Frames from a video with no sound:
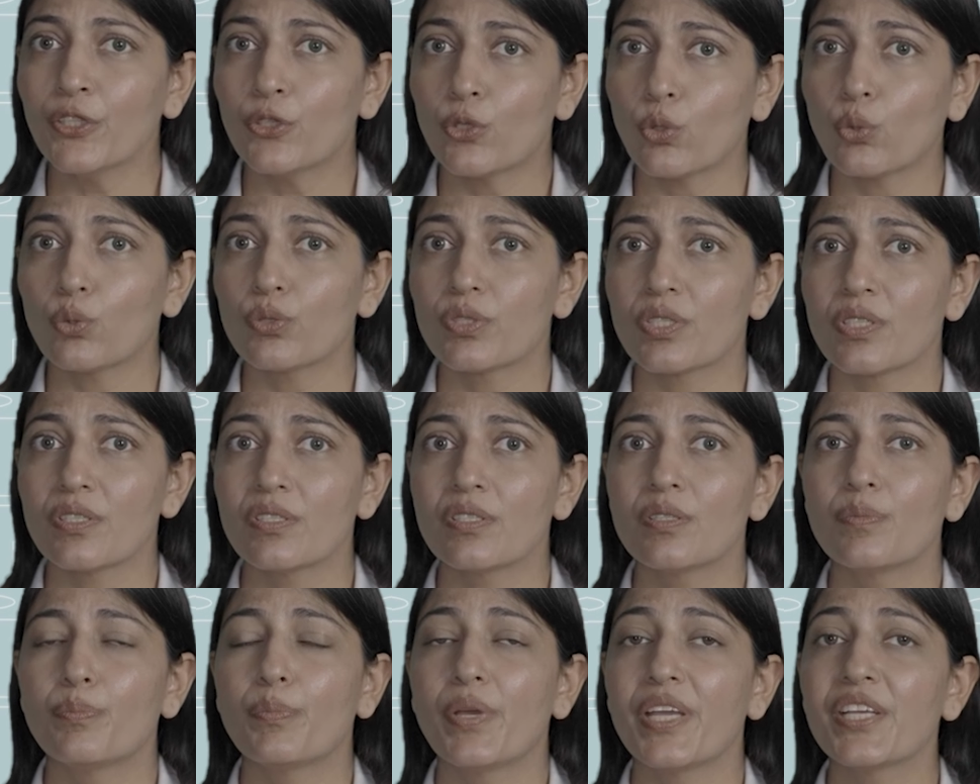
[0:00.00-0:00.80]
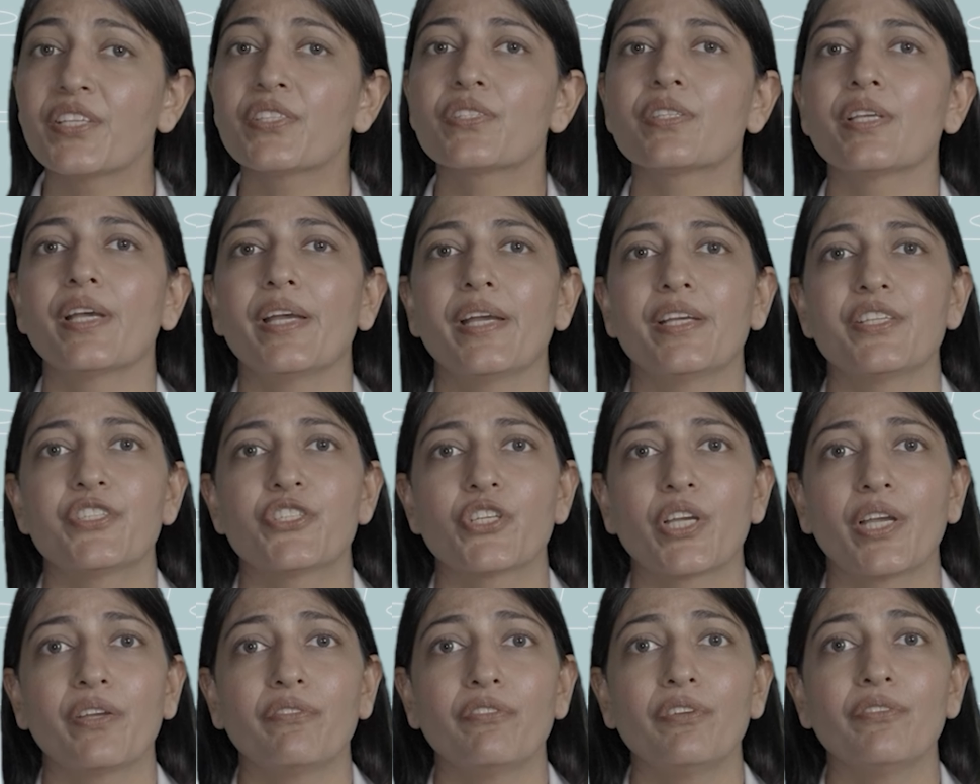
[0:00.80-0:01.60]
doses makes the
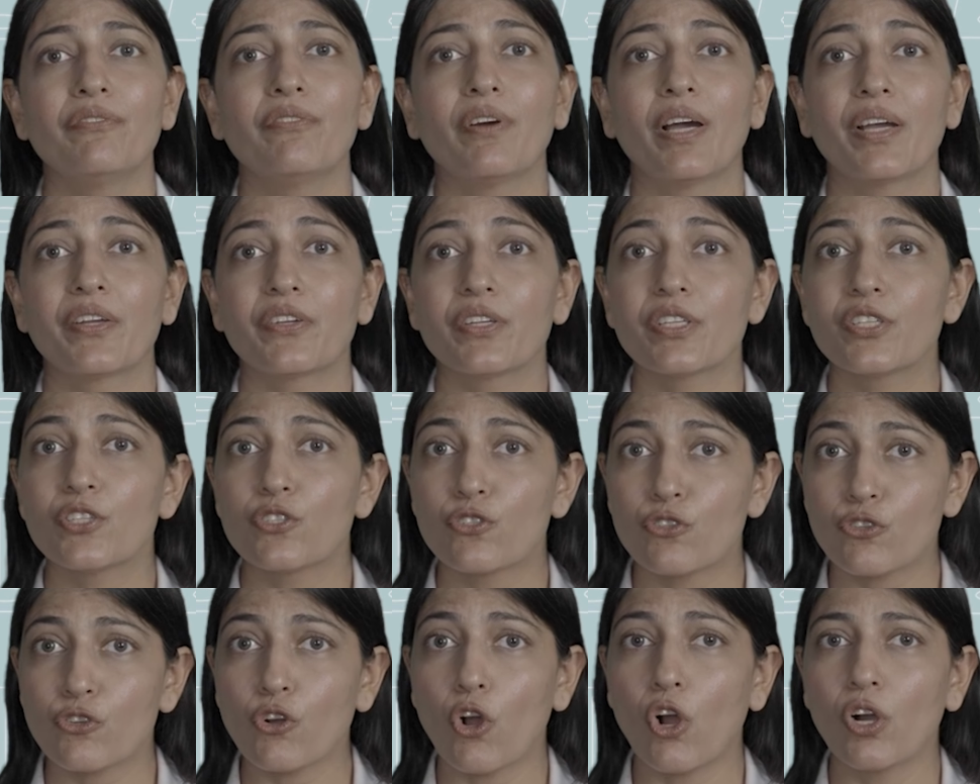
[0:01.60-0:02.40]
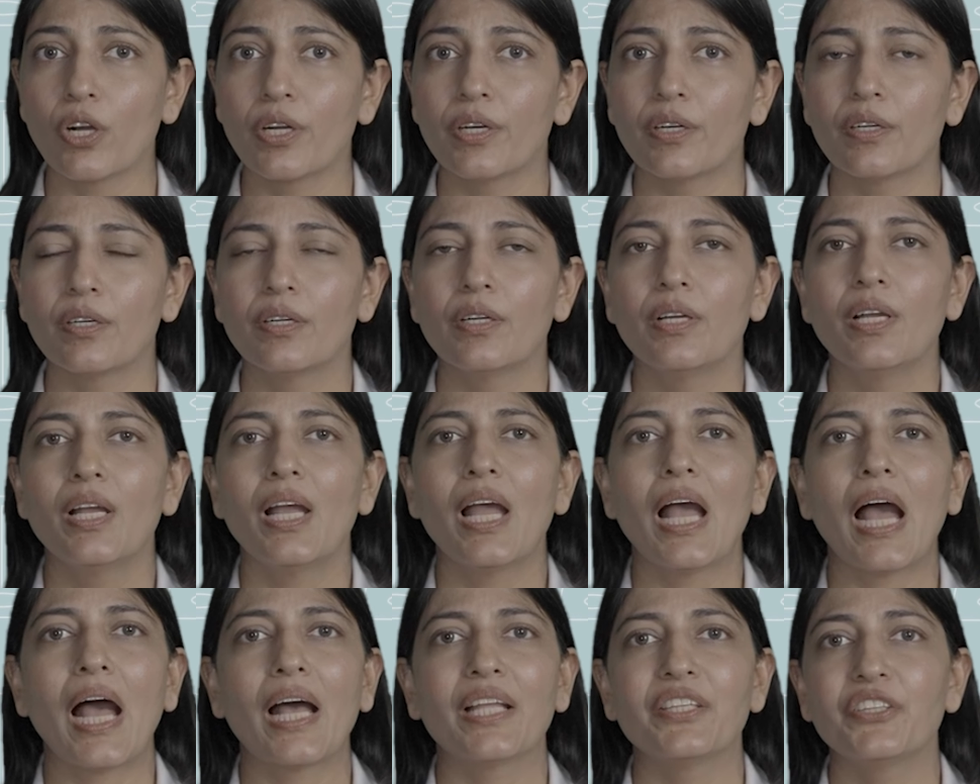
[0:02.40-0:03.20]
HIV virus stronger
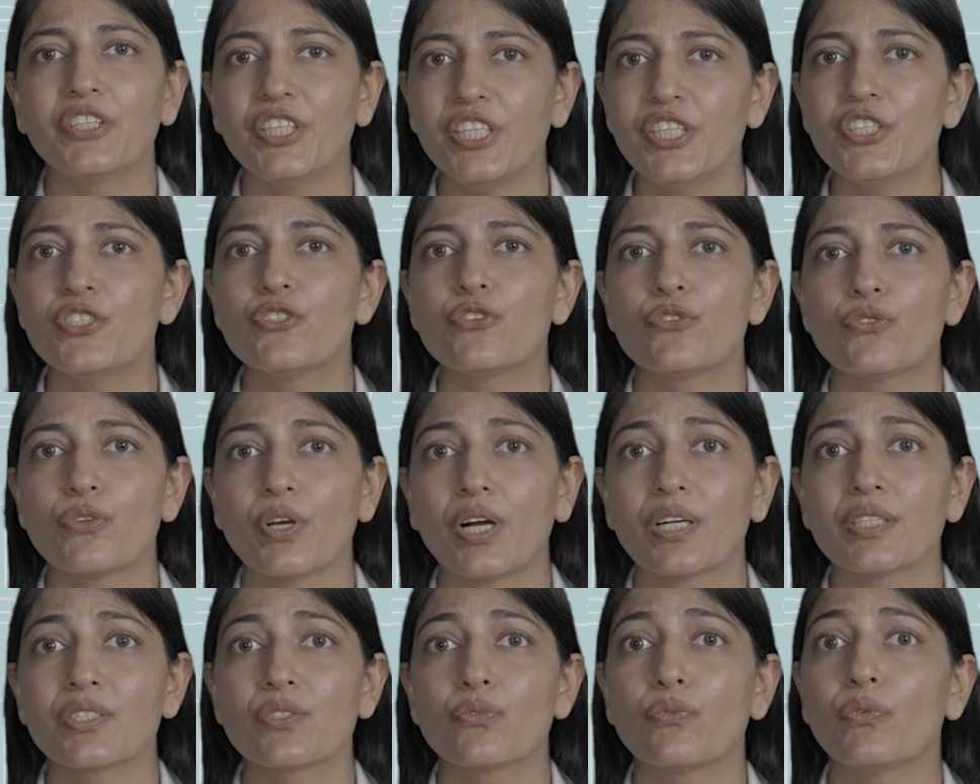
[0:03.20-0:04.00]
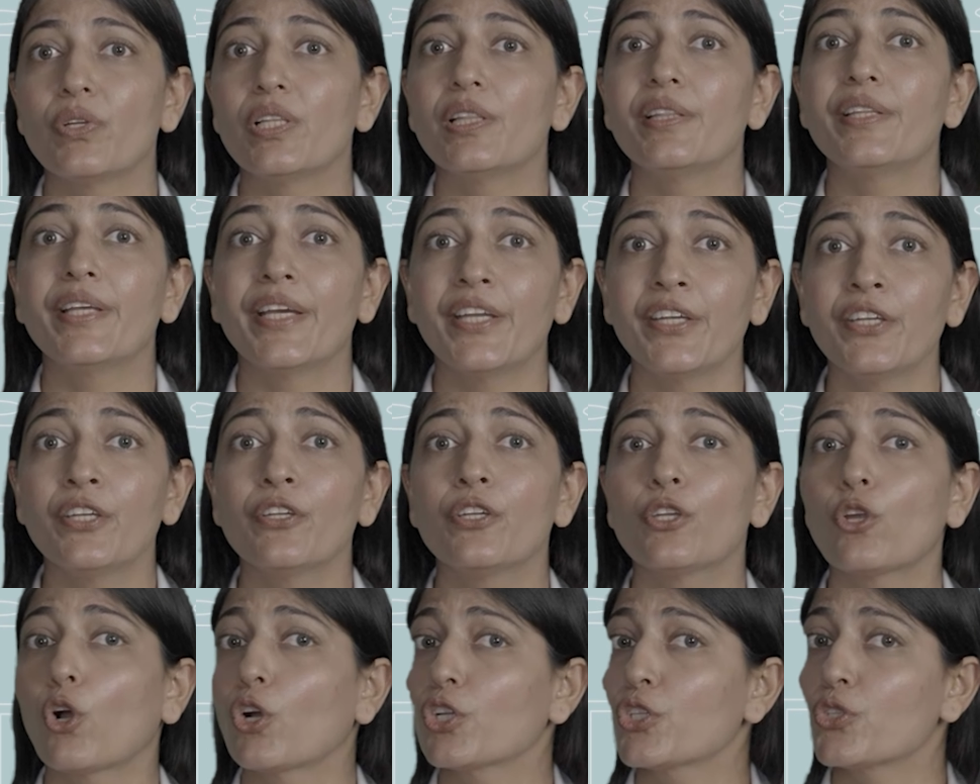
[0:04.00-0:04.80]
and these drugs will then
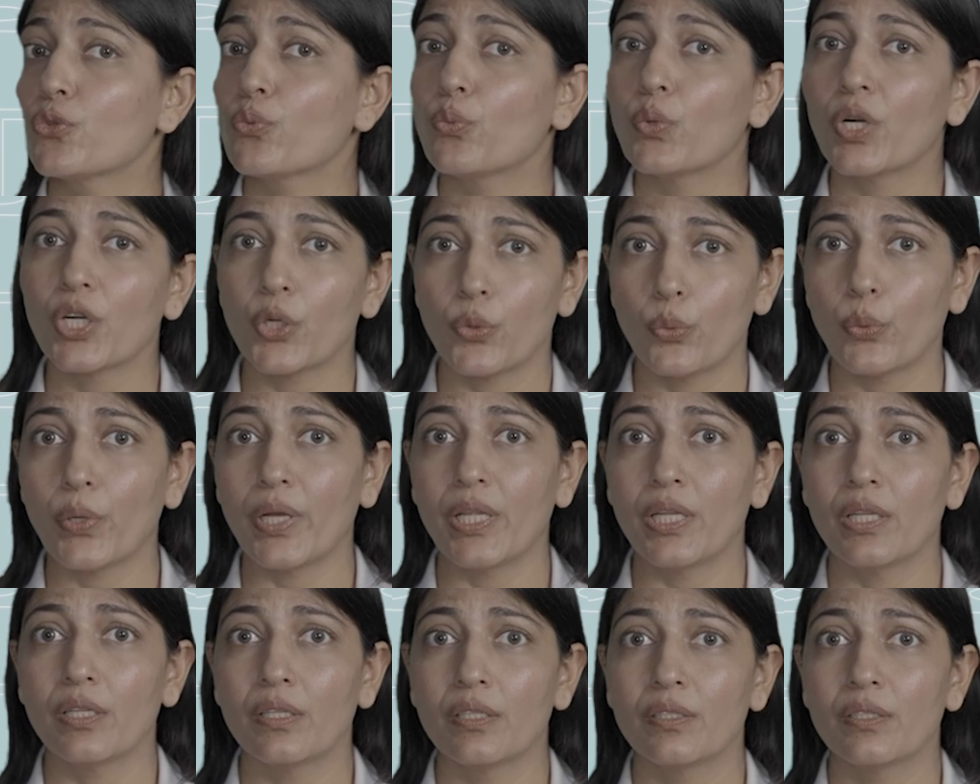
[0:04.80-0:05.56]
not work well.